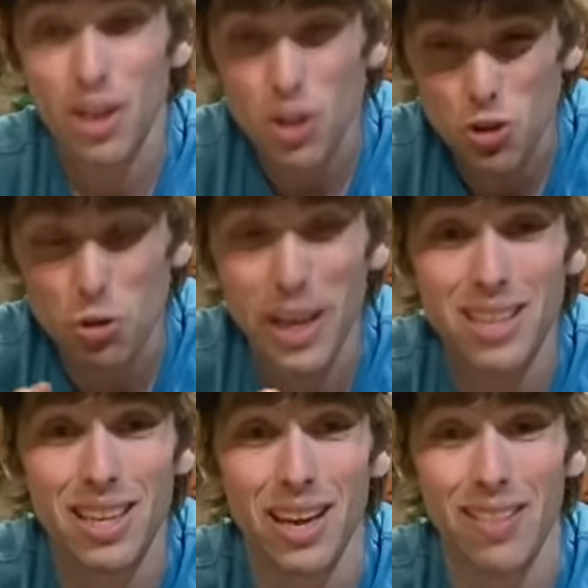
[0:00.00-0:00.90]

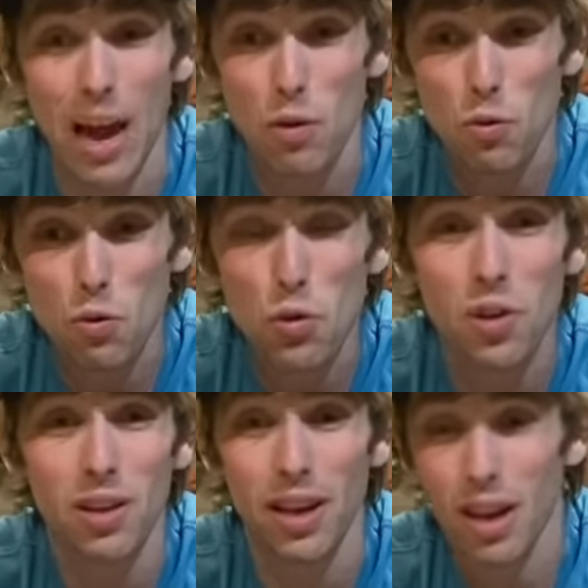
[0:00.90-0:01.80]
creating that
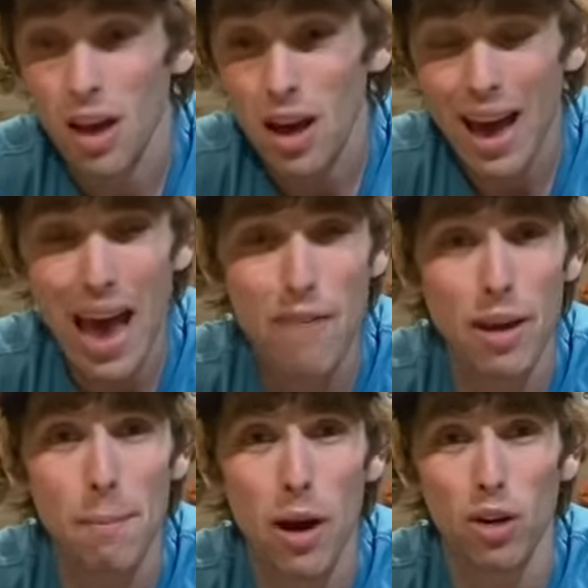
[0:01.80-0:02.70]
really heavy
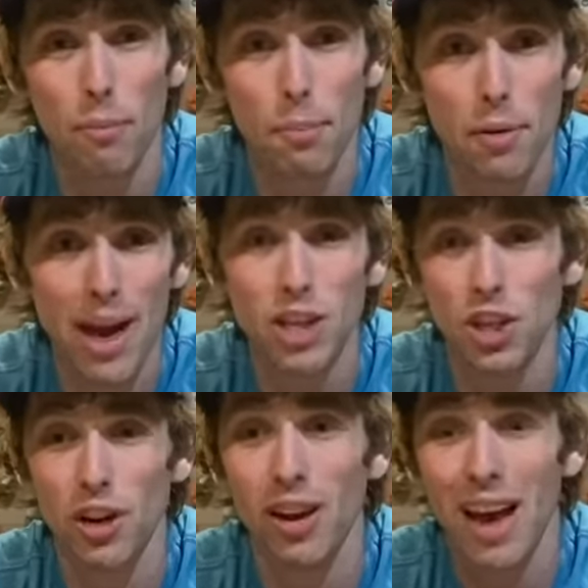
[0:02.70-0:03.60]
amount of
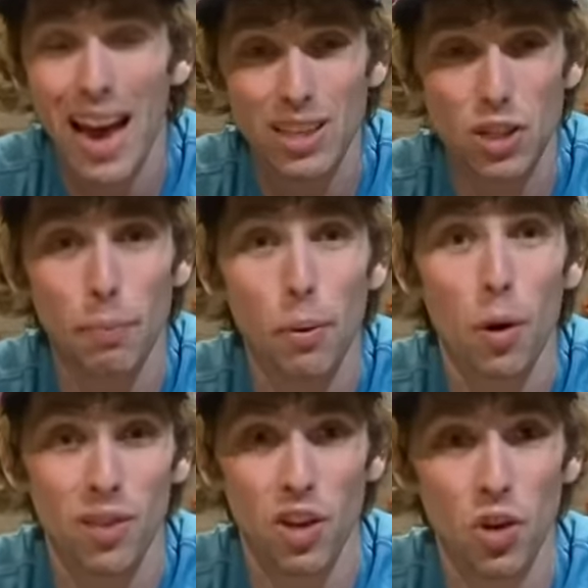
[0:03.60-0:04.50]
pressure and
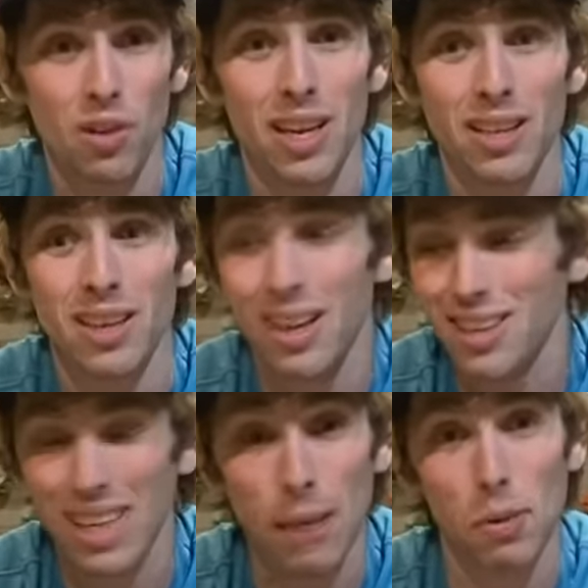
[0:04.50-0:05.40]
support that you need
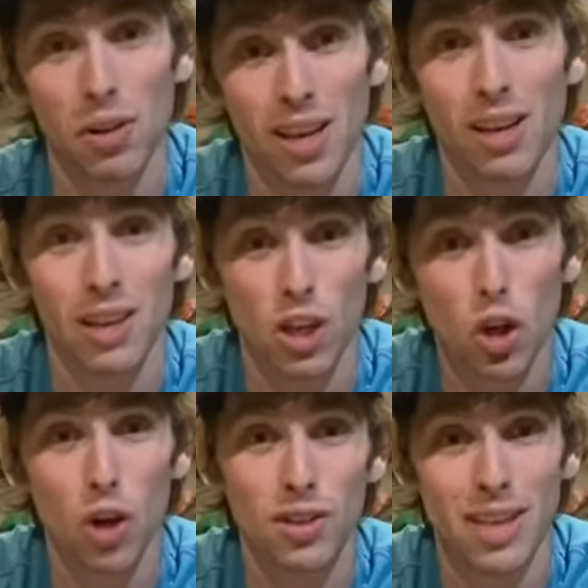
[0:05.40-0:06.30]
to keep your heel in
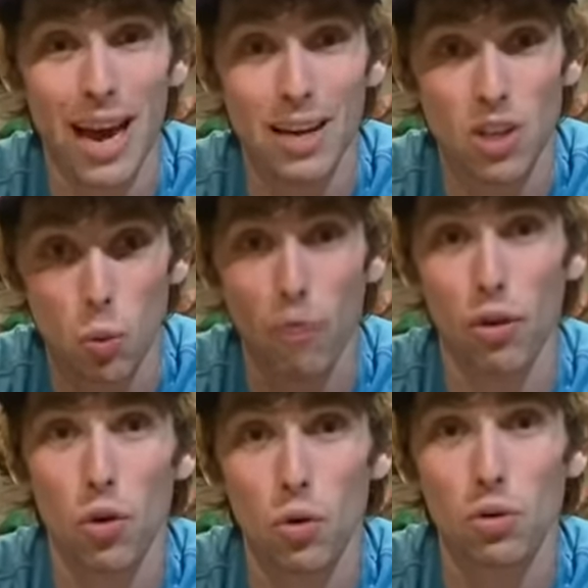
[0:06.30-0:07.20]
contact with
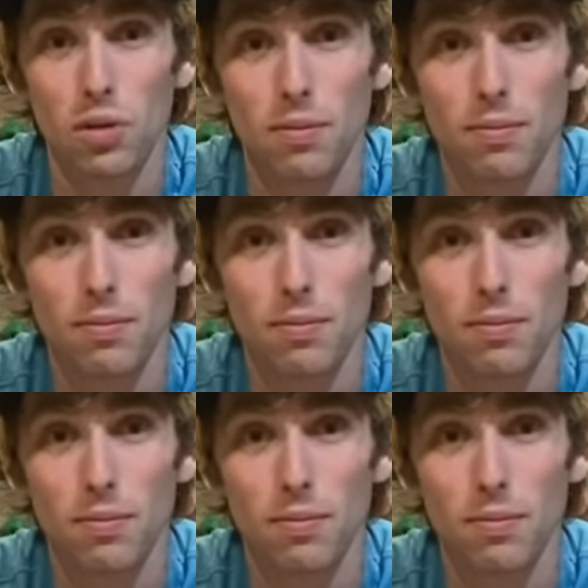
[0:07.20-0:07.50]
the hold.